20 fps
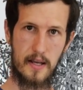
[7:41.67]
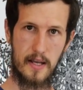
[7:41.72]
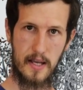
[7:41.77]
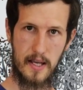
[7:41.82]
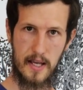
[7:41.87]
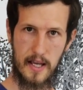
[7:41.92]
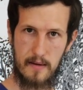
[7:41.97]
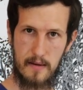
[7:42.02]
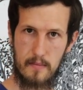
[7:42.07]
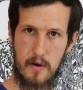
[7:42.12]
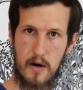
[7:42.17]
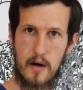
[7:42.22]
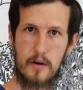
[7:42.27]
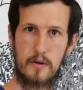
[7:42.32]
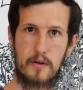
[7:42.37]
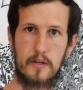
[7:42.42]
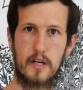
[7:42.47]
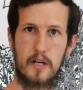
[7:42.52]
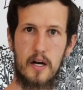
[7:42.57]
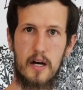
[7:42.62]
in
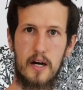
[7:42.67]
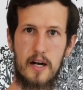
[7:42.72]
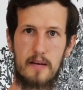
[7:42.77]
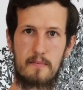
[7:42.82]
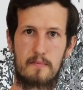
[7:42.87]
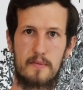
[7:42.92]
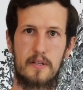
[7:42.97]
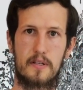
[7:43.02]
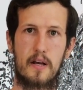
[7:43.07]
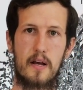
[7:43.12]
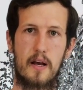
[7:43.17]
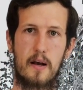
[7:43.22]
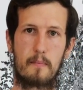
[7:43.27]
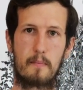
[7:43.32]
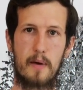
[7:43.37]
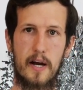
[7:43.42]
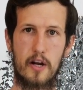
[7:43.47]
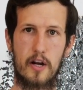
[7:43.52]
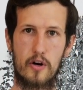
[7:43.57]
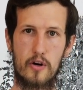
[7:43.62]
modern times
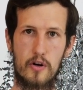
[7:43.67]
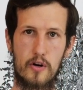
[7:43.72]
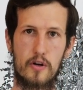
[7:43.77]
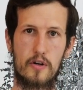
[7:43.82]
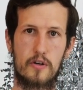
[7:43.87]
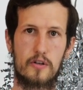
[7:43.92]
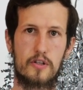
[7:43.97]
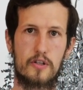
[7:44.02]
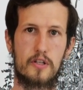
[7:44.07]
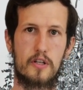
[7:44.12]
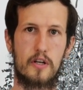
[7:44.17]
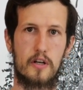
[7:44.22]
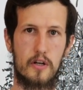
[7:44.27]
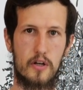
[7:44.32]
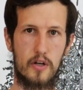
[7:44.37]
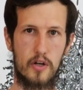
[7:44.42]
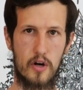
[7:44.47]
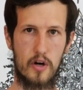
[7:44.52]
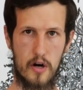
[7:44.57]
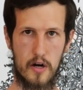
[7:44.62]
by Ernst
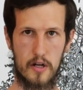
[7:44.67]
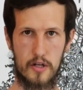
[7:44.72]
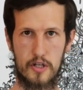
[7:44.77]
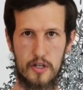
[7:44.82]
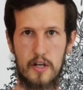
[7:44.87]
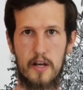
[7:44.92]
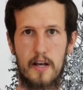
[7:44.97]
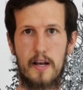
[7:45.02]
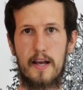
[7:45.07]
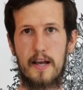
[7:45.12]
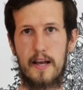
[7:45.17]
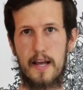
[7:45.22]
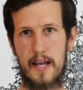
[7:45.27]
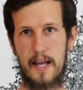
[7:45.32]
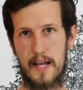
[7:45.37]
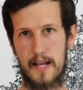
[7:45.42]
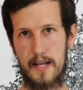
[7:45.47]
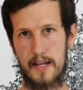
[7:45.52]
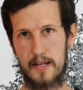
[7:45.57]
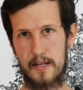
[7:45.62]
Gotsch
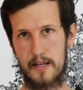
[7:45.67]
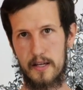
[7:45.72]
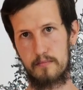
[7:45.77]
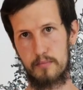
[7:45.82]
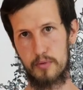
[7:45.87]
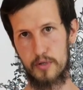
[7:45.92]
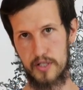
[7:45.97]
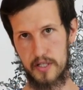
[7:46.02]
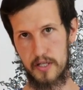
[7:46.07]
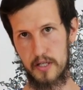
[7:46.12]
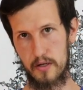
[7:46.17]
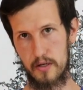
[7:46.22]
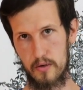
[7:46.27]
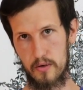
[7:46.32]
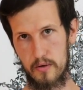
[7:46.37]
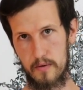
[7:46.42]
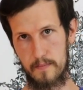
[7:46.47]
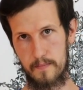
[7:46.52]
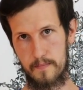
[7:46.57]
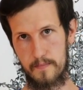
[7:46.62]
in
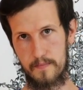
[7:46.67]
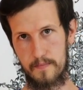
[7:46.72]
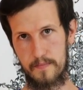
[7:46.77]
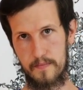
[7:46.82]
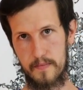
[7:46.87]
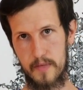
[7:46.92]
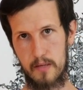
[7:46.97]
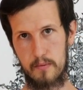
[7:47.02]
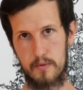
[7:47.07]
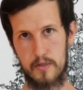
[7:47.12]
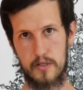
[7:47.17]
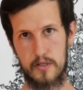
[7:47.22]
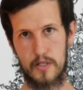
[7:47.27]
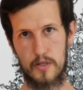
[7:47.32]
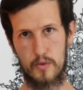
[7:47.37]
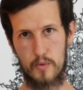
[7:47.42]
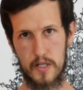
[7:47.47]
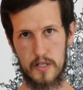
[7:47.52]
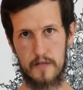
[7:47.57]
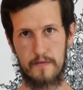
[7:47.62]
Brazil. He was a
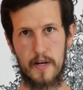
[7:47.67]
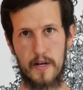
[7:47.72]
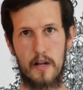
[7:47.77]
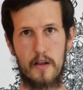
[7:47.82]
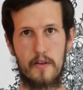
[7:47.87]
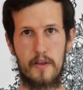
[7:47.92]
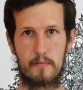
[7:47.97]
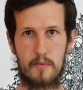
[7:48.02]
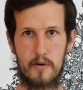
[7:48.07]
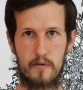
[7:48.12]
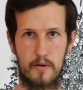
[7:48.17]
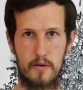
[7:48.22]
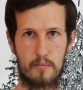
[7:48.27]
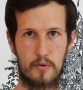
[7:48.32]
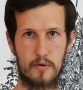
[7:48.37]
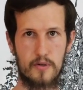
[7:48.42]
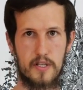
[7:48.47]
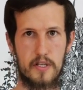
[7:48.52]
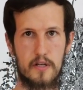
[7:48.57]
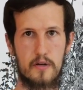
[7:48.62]
Swiss fellow that moved to
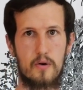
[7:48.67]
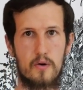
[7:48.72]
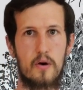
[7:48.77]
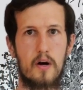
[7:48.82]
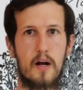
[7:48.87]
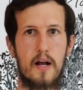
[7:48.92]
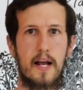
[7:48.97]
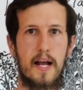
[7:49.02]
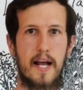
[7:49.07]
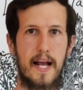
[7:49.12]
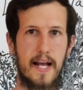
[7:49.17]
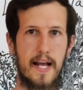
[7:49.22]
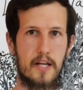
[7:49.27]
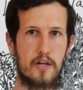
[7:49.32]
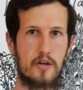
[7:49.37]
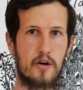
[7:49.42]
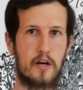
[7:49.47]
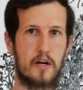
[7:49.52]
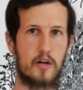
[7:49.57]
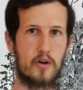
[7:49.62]
Brazil and
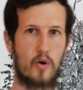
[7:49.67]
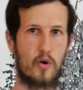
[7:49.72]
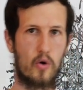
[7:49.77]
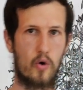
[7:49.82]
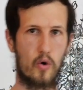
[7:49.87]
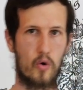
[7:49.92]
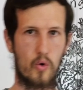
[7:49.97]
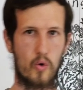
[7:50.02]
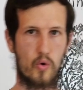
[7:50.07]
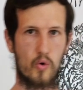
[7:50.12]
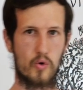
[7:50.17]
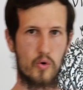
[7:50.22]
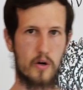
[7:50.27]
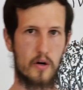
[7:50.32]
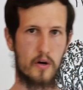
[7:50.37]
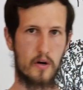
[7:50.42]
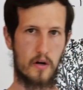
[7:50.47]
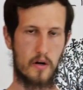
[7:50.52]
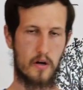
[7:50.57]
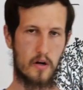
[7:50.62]
took an
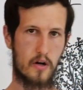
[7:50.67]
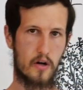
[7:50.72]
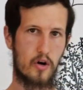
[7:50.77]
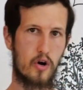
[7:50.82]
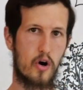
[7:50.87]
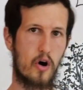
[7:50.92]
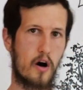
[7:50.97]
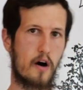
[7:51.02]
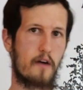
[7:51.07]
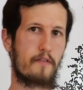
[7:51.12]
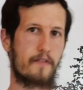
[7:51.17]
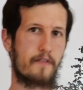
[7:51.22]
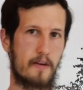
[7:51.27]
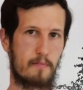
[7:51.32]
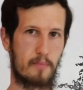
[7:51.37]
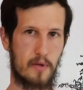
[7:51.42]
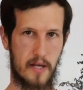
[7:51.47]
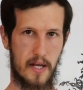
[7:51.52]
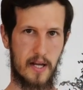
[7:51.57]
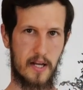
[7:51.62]
old coffee
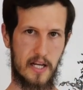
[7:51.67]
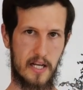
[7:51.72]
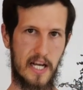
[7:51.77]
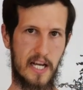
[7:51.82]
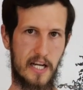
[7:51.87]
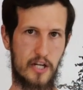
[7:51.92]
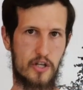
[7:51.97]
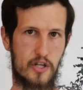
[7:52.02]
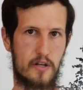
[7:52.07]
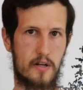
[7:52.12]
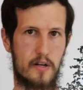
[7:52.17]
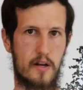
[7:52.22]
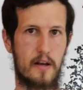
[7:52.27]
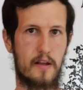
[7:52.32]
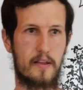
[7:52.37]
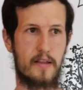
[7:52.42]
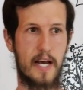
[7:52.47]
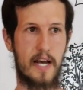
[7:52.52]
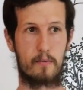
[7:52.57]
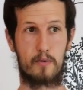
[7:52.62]
plantation
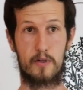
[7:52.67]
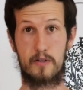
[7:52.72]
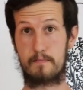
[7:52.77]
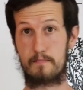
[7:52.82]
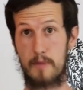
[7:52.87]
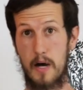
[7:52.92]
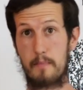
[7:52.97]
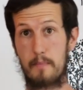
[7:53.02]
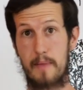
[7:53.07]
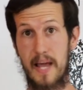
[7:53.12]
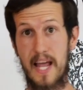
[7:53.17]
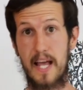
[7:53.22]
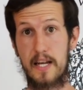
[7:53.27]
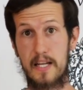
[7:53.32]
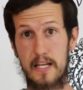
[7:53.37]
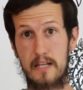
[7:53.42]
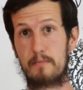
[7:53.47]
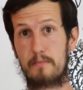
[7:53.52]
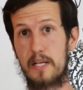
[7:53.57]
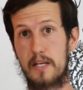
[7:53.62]
that was
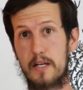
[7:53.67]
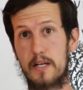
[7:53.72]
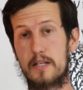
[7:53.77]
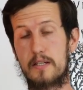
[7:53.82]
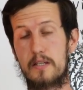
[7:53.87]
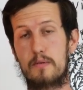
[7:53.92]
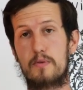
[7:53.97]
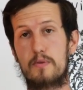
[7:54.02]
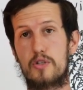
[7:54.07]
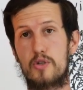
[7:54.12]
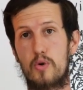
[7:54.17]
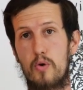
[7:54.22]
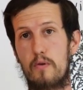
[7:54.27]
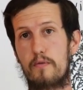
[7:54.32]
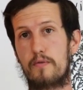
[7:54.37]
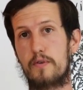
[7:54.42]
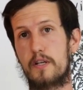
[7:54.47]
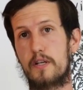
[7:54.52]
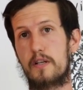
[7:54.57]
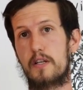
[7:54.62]
abandoned because the soil
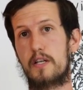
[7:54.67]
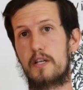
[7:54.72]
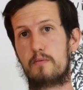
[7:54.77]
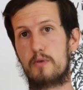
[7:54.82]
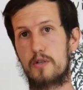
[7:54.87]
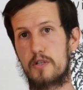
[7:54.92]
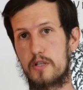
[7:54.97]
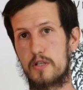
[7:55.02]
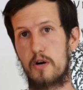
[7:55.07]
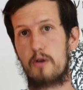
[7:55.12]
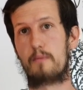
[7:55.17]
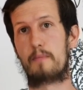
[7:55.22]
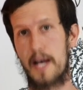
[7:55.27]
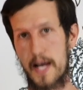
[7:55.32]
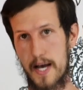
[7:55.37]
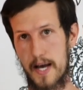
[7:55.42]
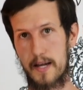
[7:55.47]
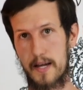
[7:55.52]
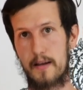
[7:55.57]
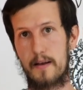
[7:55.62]
fertility was so
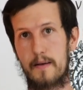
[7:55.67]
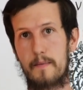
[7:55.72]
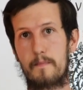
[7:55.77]
bad.